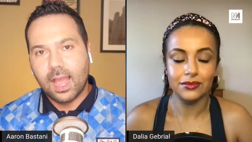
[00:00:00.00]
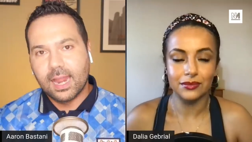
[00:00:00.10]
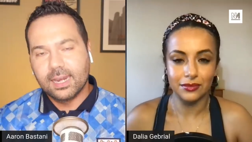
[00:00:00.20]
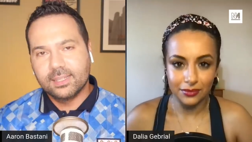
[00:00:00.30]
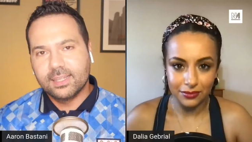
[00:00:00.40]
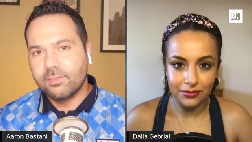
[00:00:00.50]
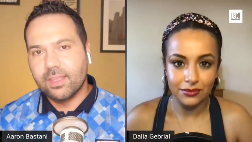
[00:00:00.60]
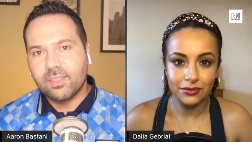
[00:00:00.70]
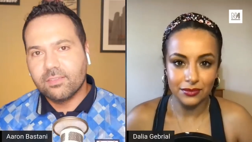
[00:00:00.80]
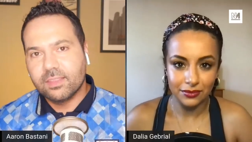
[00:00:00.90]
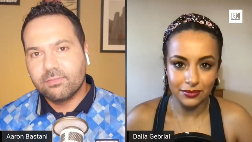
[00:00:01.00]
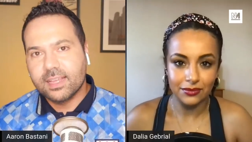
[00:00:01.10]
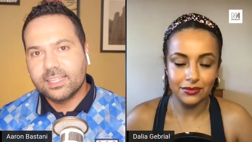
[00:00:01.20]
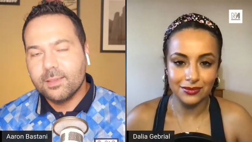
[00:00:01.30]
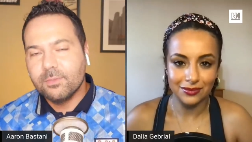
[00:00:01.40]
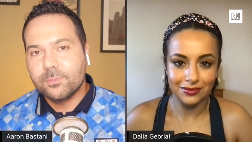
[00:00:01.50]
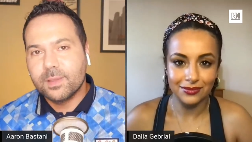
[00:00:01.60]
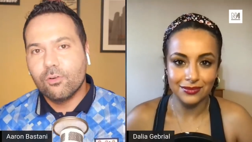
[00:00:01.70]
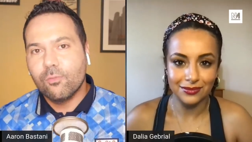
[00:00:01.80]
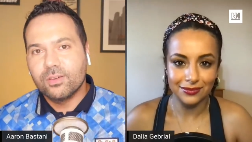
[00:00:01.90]
Speaker 1: And th th they seem to
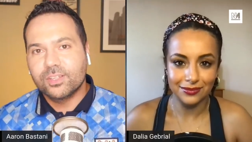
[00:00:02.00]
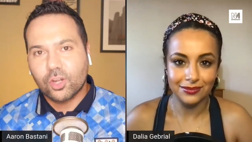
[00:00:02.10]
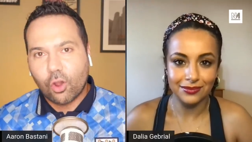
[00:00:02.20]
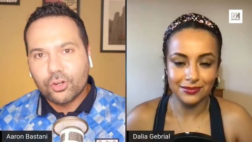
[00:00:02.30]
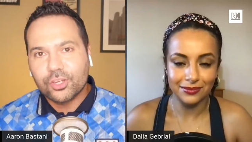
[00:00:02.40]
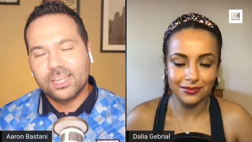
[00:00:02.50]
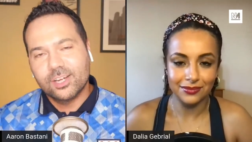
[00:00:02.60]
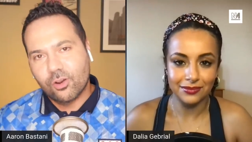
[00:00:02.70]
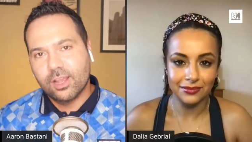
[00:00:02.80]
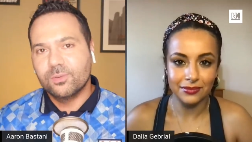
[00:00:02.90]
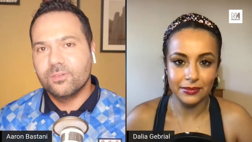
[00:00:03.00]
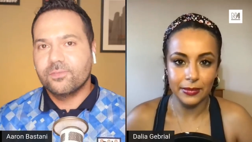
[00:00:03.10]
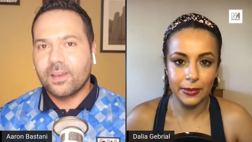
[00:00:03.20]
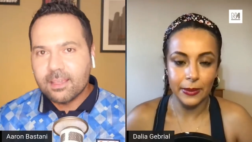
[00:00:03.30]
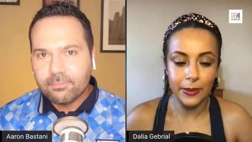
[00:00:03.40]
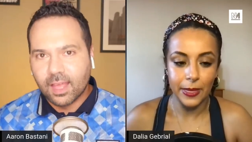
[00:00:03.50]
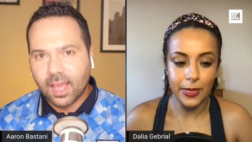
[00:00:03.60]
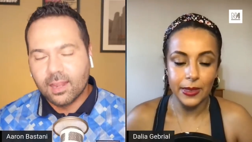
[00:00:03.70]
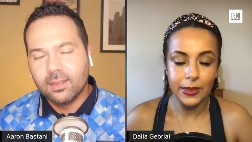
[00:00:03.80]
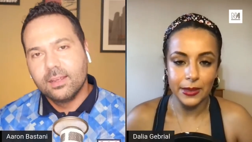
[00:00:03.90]
be almost consciously trying to inflame
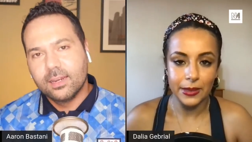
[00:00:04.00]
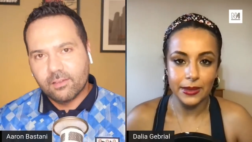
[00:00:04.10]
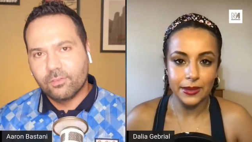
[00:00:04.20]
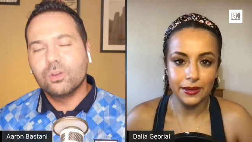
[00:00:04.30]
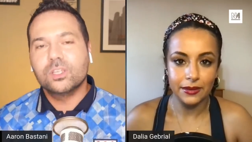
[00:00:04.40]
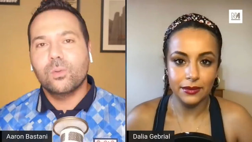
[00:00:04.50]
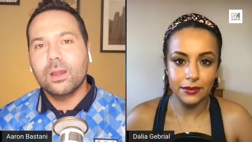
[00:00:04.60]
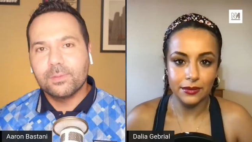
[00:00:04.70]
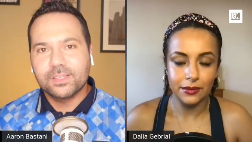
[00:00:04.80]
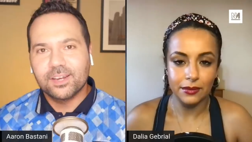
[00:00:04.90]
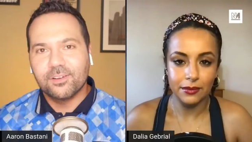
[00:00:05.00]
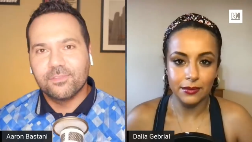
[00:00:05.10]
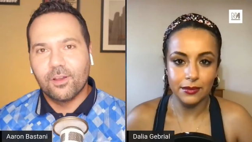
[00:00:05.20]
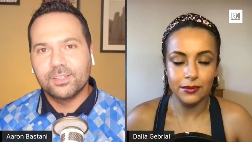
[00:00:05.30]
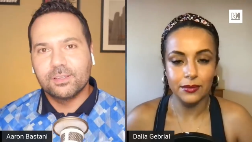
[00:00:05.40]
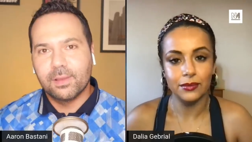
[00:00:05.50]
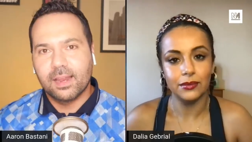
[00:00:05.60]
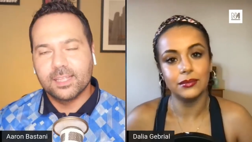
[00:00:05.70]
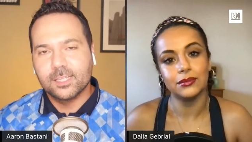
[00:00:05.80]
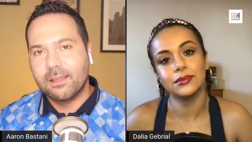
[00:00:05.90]
that. Now, of course, twenty percent of votes in
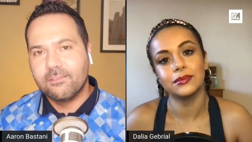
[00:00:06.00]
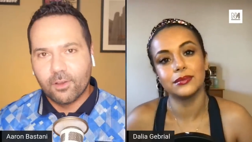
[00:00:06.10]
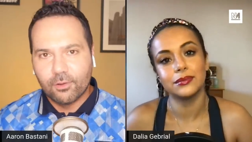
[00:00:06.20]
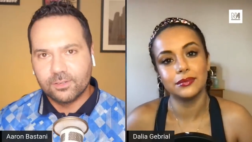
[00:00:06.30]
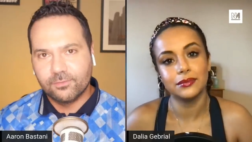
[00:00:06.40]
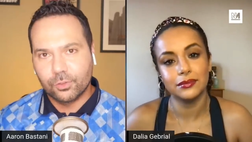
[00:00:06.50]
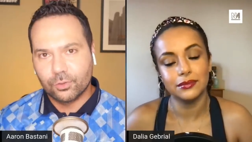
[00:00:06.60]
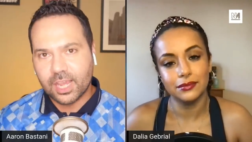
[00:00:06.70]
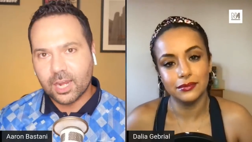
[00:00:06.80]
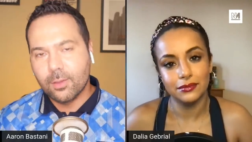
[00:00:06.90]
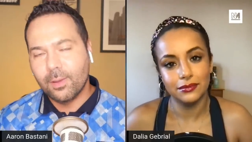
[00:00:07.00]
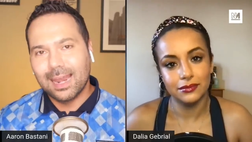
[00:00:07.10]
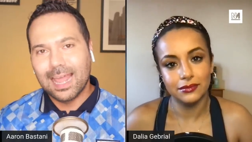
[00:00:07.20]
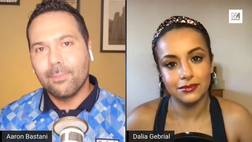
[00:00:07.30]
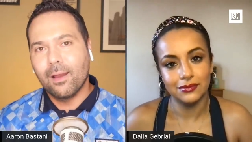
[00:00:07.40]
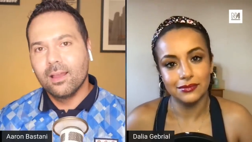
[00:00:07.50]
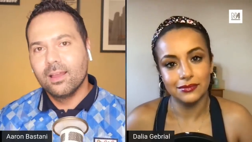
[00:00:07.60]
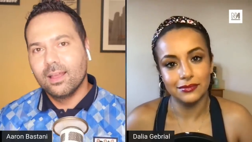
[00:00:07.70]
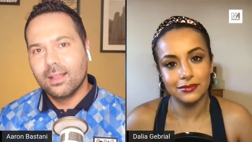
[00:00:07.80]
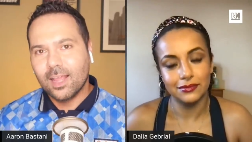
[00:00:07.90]
Batley and Spen voted for George Galloway, but Labour,
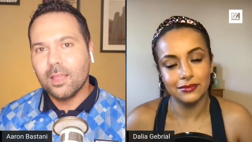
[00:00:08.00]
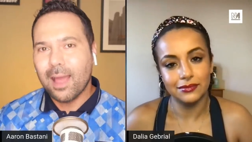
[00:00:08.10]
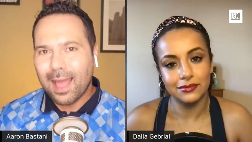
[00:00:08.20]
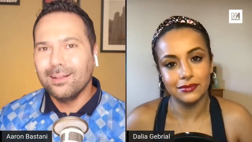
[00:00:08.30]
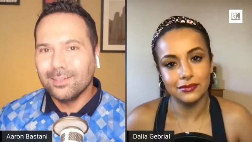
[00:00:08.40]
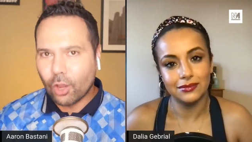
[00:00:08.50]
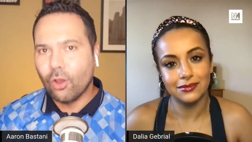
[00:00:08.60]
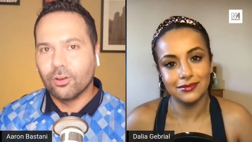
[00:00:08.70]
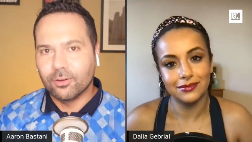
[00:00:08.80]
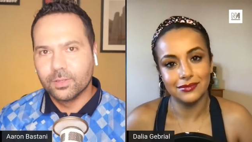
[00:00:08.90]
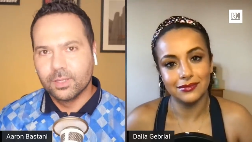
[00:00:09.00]
Labour held on.